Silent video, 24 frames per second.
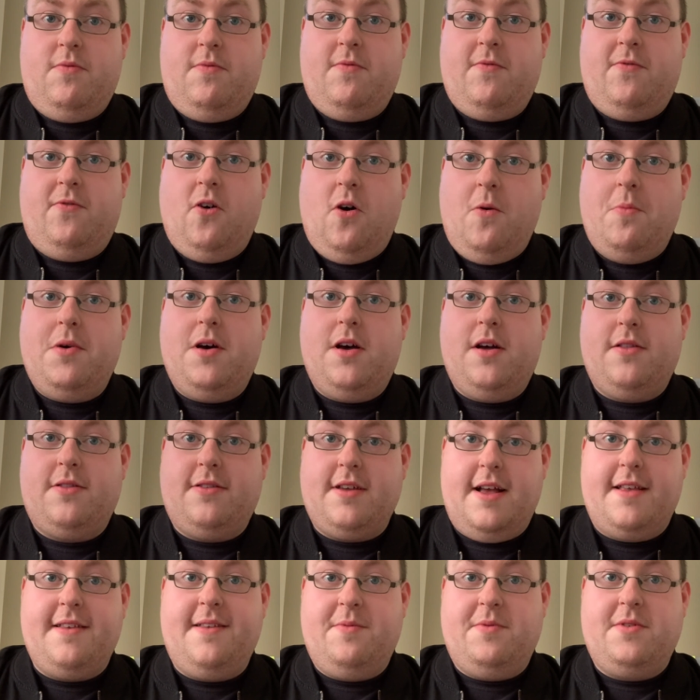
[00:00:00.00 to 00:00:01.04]

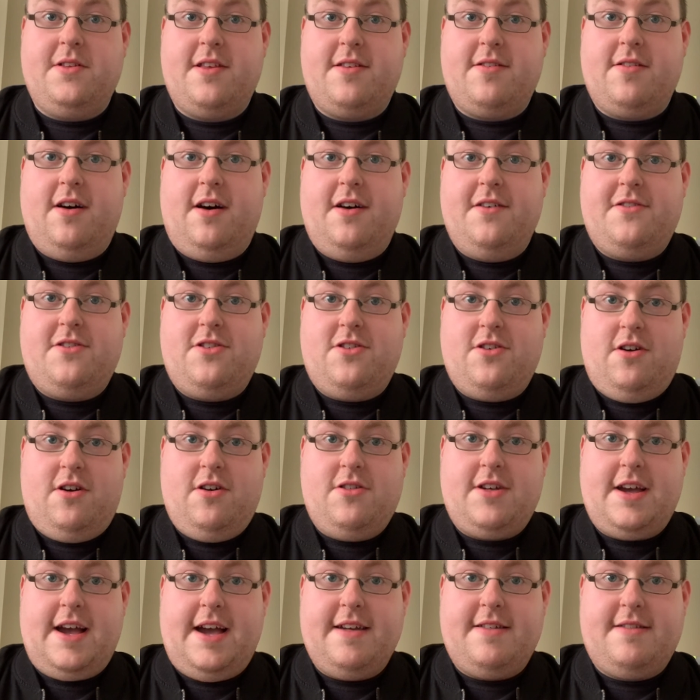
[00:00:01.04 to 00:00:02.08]
with the Stars
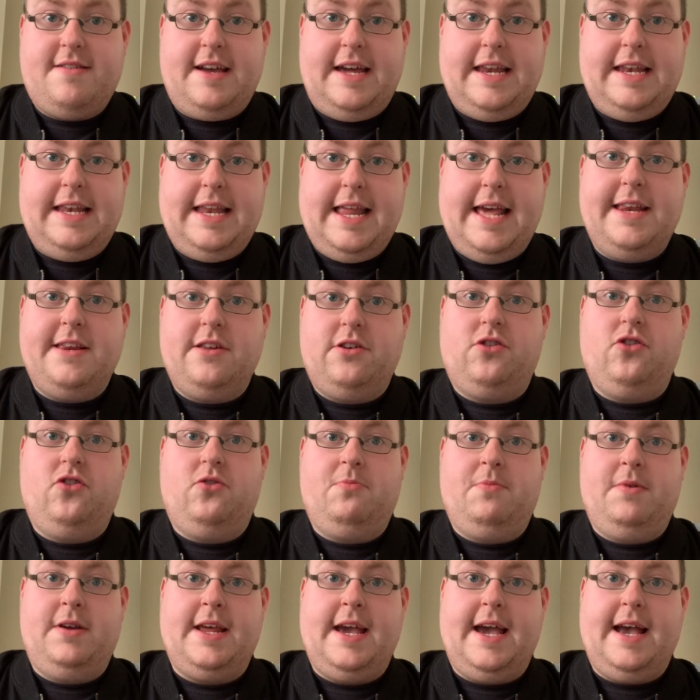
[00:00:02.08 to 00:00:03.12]
judge, hashtag Len
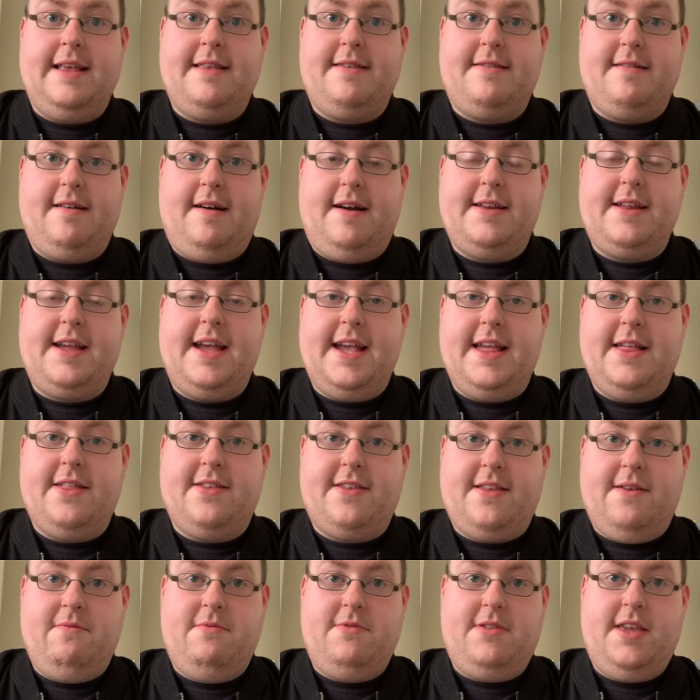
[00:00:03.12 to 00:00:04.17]
Goodman has died at age
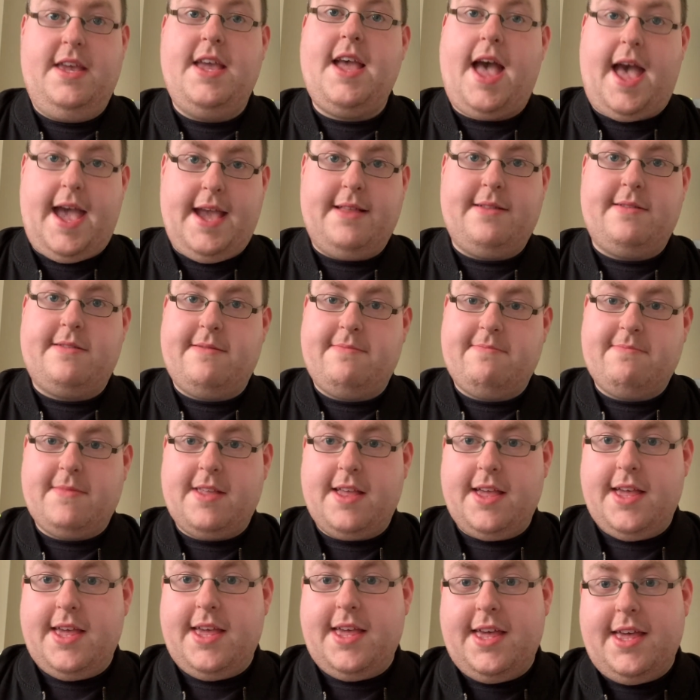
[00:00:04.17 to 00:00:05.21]
78.
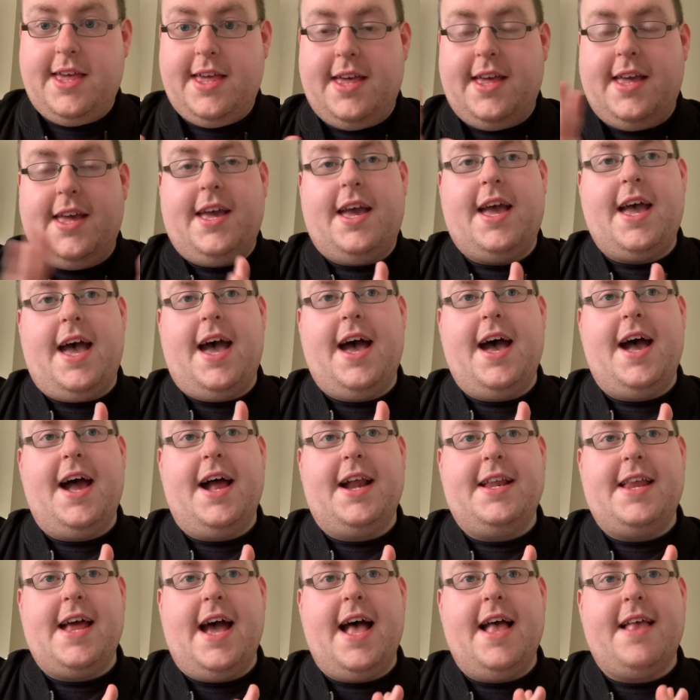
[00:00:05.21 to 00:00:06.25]

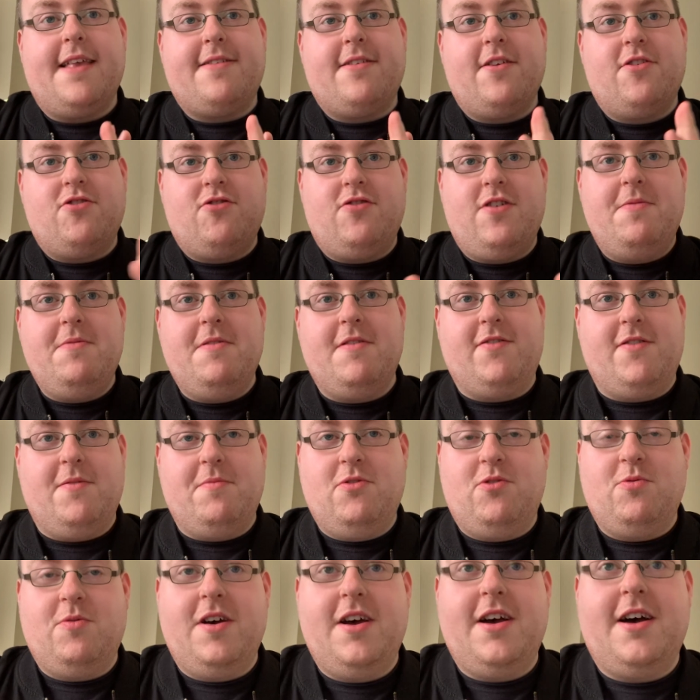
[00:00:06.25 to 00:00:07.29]
That's a tribute
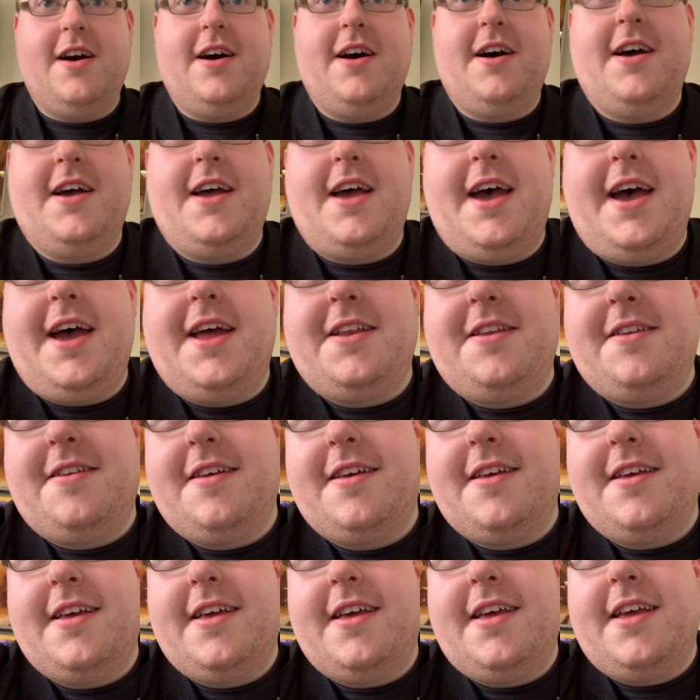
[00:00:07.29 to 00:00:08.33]
from Twitter, and
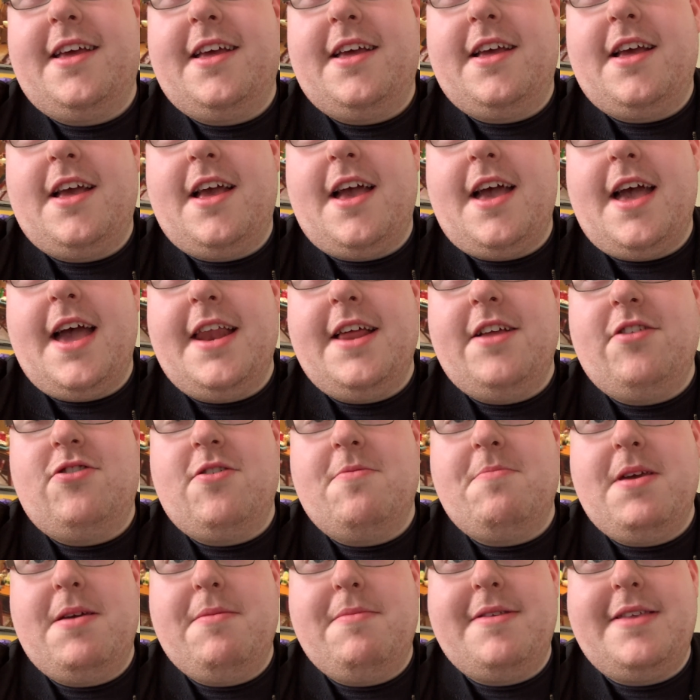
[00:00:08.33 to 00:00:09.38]
heading to
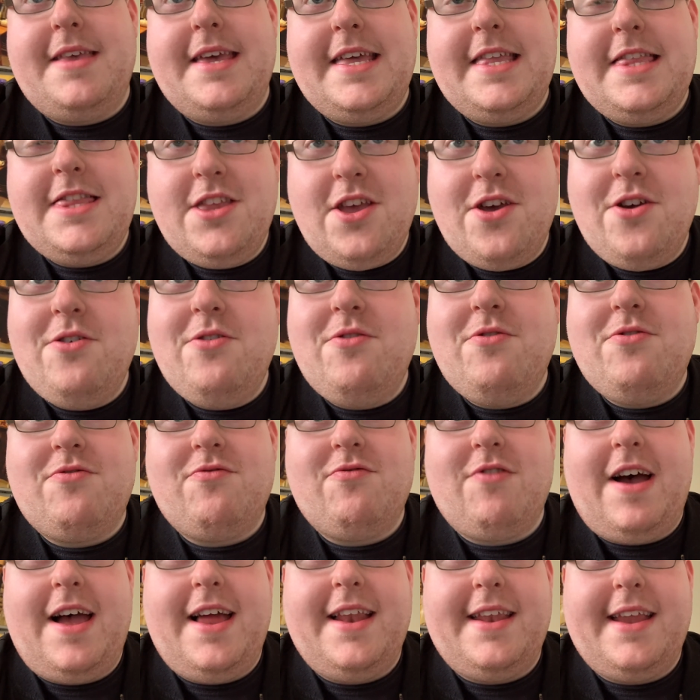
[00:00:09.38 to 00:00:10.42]
BBC
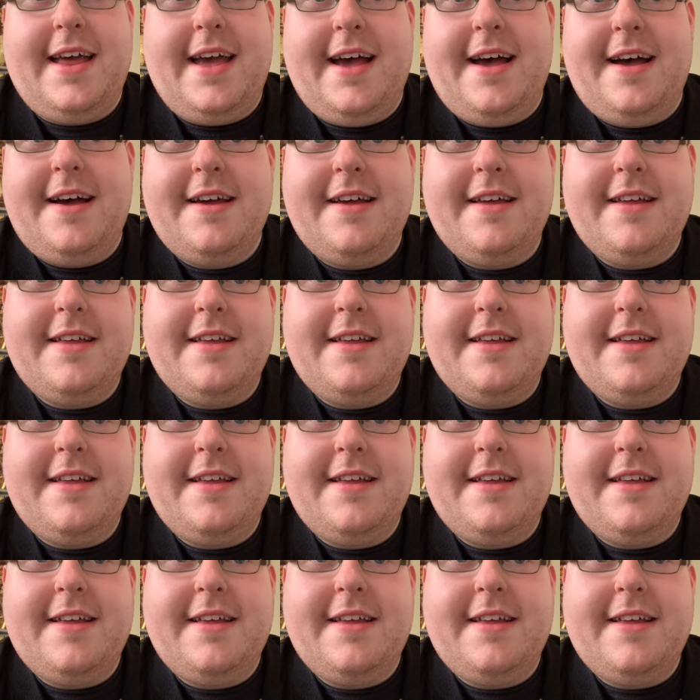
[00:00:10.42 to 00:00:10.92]
News right there.